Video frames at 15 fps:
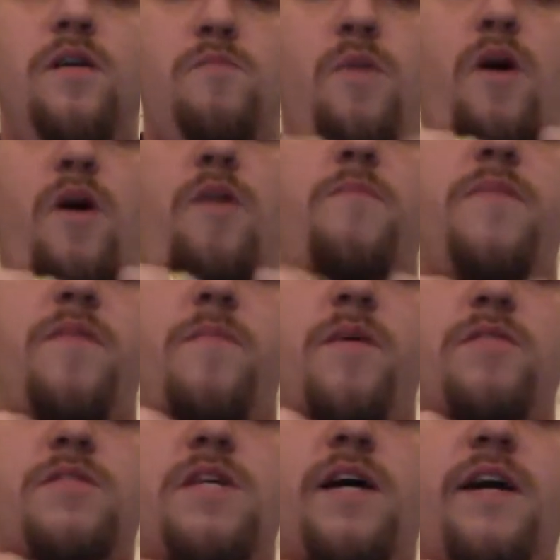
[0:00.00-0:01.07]
pop the bow
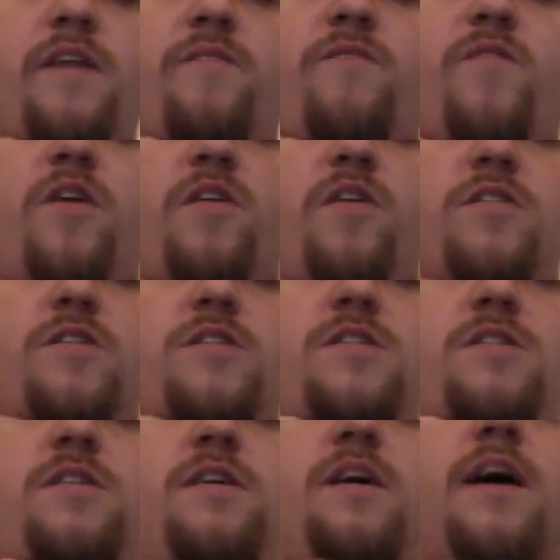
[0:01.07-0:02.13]
tie in
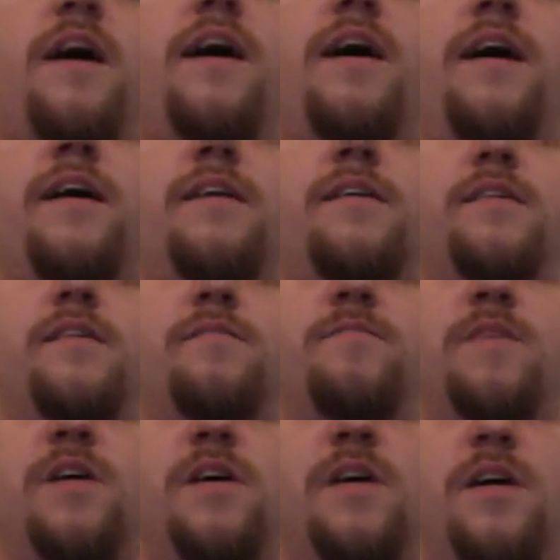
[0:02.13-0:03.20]
front, and
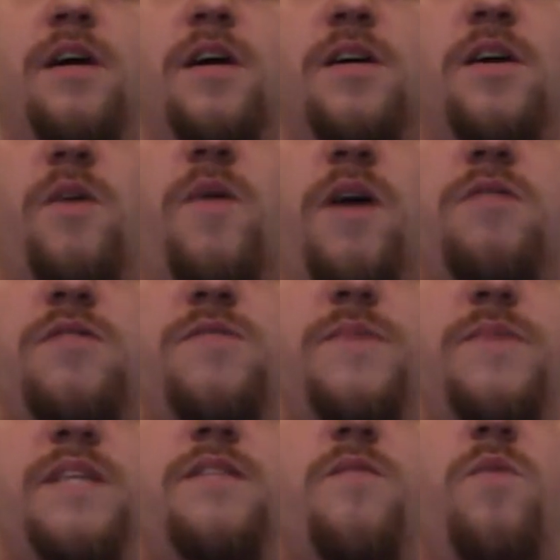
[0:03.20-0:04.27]
go out to
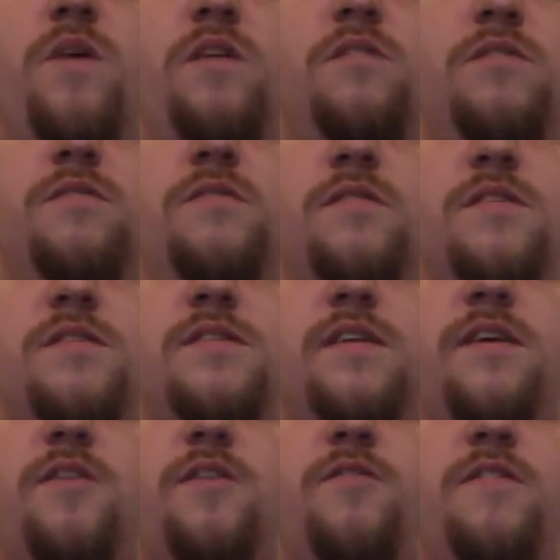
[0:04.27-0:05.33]
meet the world,
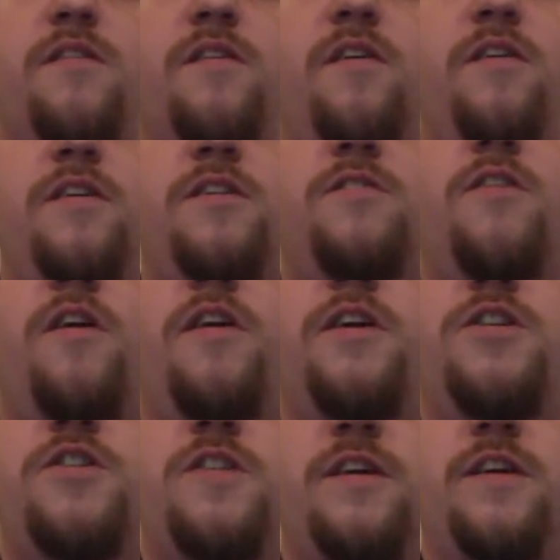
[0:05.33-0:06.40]
securing the
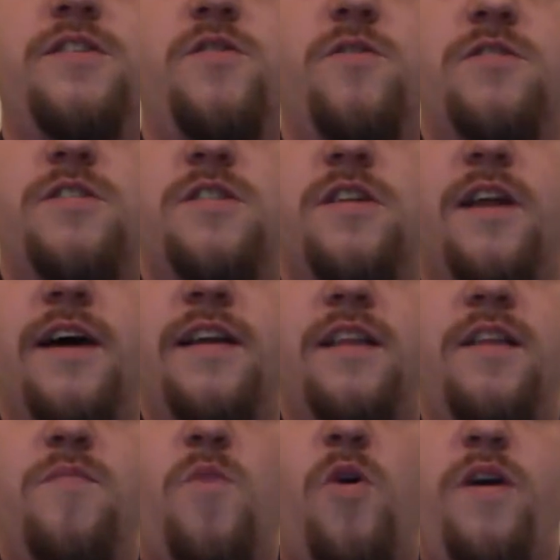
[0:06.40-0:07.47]
knowledge that you're
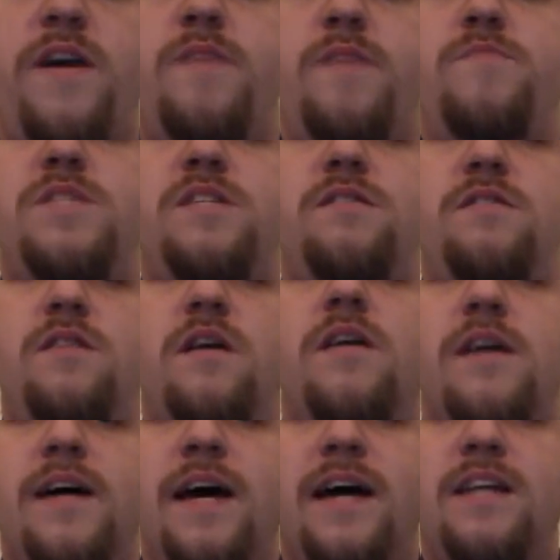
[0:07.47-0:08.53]
slightly more hipster
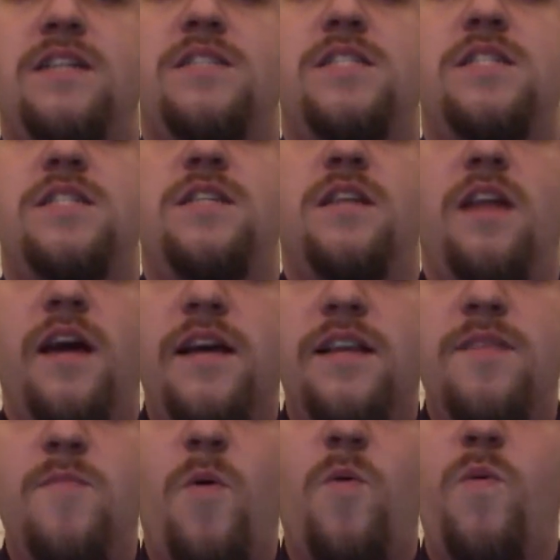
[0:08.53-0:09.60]
and slightly
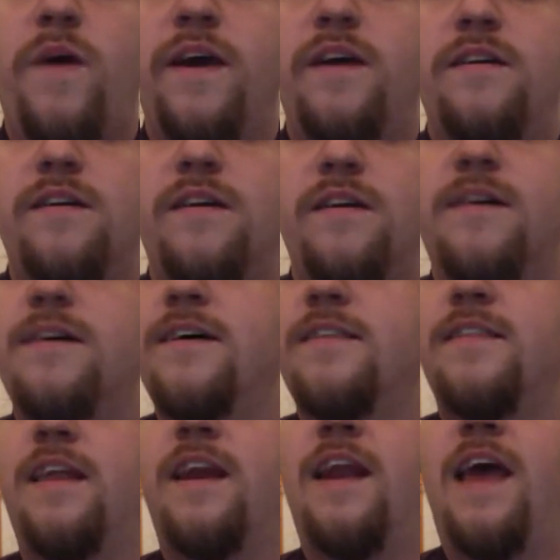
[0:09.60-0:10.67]
more weird
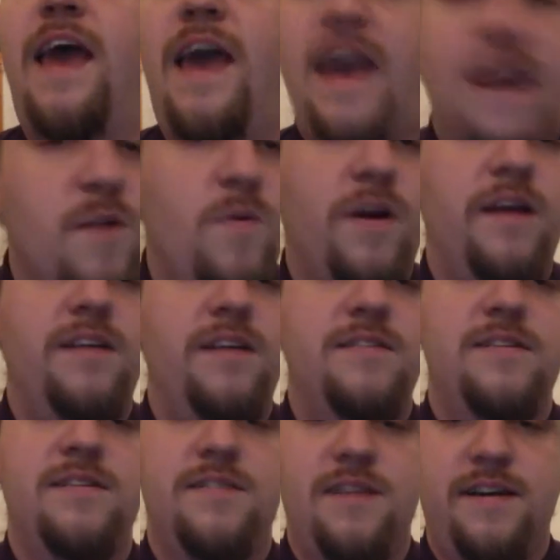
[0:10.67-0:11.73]
than anyone else in
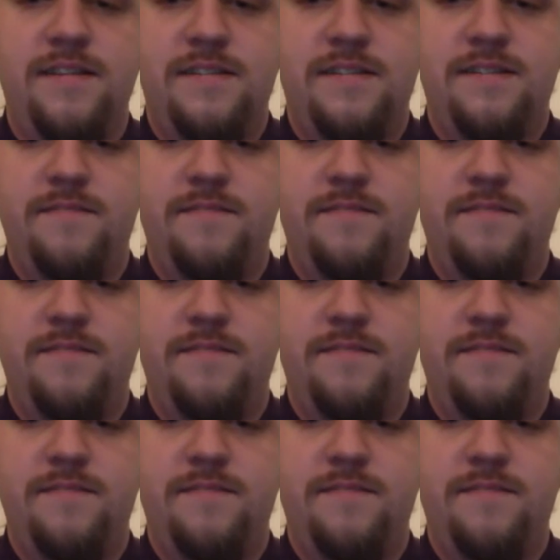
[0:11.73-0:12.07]
sight.